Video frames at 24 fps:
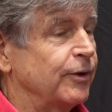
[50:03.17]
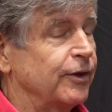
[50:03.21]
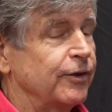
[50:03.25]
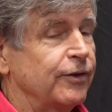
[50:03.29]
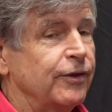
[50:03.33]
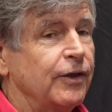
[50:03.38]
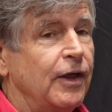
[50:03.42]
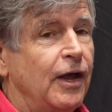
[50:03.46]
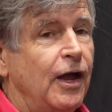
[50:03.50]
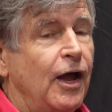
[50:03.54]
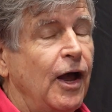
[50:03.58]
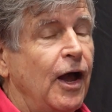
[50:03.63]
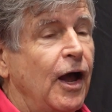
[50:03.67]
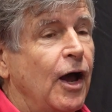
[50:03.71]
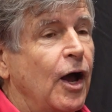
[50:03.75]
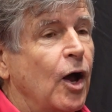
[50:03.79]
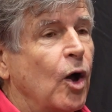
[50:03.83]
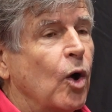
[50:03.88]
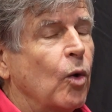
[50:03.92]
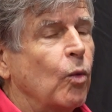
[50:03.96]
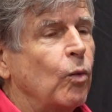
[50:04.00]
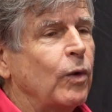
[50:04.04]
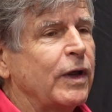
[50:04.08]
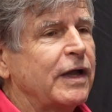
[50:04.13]
with,
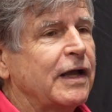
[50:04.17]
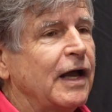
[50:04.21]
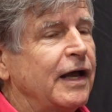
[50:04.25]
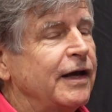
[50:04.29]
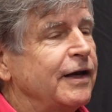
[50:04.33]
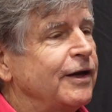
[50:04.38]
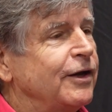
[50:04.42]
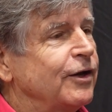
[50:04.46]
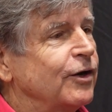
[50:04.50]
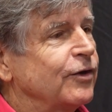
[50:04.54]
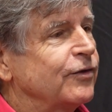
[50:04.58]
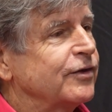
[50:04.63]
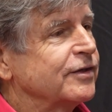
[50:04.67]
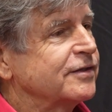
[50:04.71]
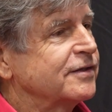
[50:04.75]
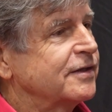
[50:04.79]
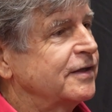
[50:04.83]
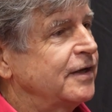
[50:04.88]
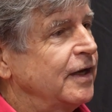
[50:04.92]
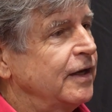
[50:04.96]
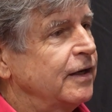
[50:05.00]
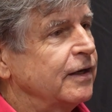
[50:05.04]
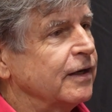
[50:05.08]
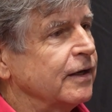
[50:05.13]
we kind of hear this
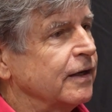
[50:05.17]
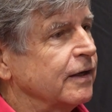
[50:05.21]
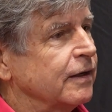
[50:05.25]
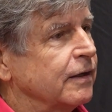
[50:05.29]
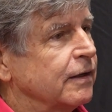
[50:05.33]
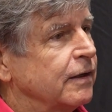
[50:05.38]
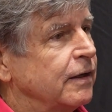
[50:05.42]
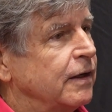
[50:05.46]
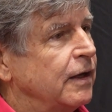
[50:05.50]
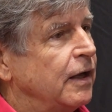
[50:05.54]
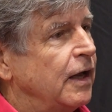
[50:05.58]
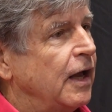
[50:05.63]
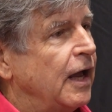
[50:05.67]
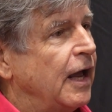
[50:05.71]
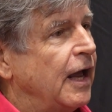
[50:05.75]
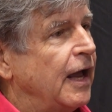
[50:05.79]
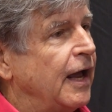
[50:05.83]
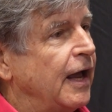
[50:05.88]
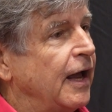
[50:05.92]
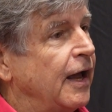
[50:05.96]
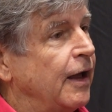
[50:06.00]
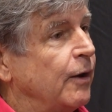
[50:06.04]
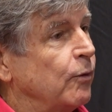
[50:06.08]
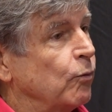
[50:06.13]
giggling.
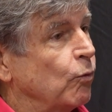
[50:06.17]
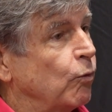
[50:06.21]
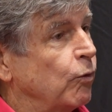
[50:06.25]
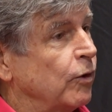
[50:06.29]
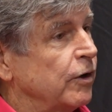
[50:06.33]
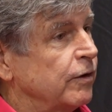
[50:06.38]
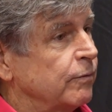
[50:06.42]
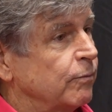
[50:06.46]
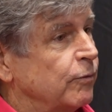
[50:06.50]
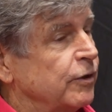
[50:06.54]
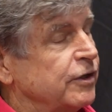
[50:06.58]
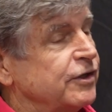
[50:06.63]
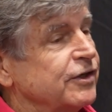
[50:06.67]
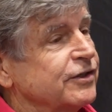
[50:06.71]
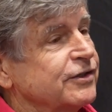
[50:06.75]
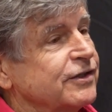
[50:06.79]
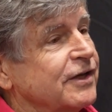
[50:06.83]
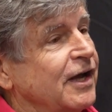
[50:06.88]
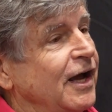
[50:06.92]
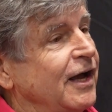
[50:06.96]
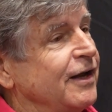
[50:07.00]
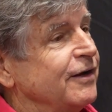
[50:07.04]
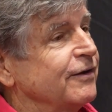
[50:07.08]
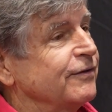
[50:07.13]
And we're
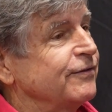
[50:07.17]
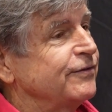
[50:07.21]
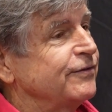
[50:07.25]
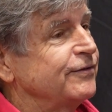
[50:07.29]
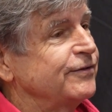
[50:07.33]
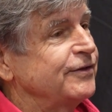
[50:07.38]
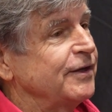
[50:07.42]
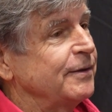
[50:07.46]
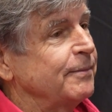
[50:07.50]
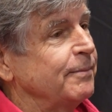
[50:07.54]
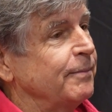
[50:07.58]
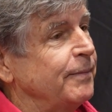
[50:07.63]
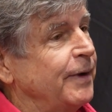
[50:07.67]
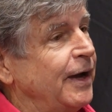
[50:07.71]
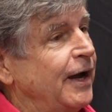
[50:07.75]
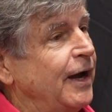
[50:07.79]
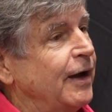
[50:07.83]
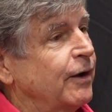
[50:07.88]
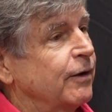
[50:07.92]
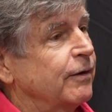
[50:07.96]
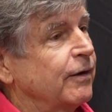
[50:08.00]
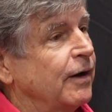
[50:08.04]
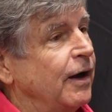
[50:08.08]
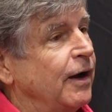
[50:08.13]
just kind of sitting
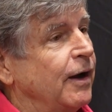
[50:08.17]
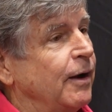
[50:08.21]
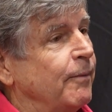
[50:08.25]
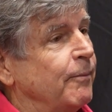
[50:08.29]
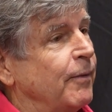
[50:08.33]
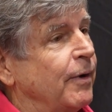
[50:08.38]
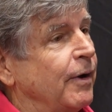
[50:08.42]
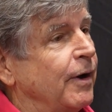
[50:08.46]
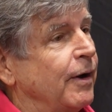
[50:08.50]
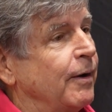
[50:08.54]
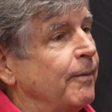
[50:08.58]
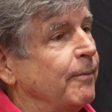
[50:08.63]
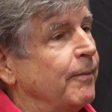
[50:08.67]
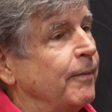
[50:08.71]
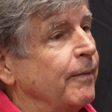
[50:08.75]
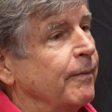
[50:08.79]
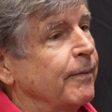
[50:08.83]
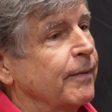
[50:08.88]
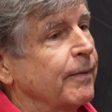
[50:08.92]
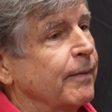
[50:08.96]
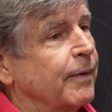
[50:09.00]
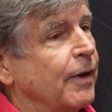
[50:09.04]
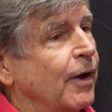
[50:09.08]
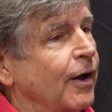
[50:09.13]
back
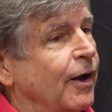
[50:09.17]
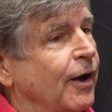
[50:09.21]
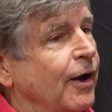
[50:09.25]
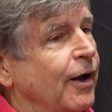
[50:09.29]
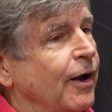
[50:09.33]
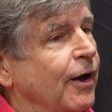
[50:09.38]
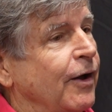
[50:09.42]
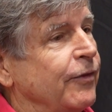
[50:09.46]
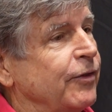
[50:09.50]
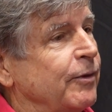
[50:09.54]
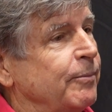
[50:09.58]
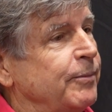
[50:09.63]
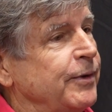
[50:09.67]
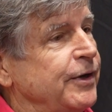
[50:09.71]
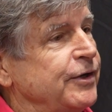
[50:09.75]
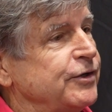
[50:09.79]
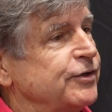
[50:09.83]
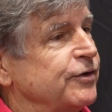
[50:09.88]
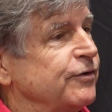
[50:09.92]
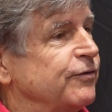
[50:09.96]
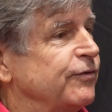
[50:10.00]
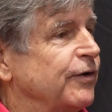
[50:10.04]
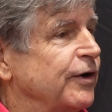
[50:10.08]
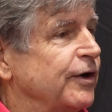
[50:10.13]
on the
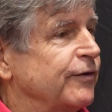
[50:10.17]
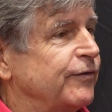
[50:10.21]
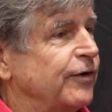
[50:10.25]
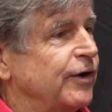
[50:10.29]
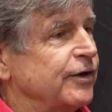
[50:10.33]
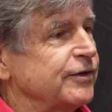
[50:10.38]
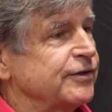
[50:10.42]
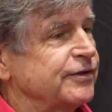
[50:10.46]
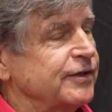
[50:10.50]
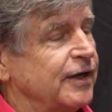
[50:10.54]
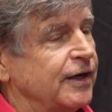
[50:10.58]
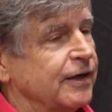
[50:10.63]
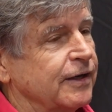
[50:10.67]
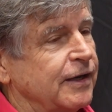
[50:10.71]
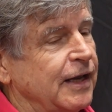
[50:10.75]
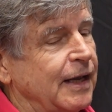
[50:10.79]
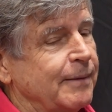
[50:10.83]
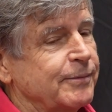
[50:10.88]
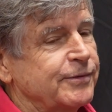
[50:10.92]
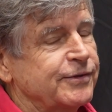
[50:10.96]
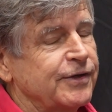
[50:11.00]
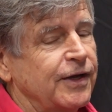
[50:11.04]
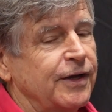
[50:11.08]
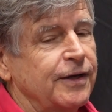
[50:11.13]
beach in front of our
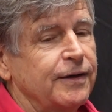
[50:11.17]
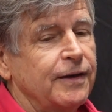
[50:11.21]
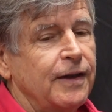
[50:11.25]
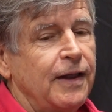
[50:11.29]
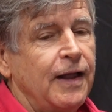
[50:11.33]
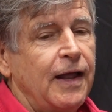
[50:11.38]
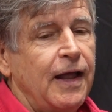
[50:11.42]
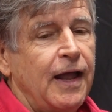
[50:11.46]
campsite,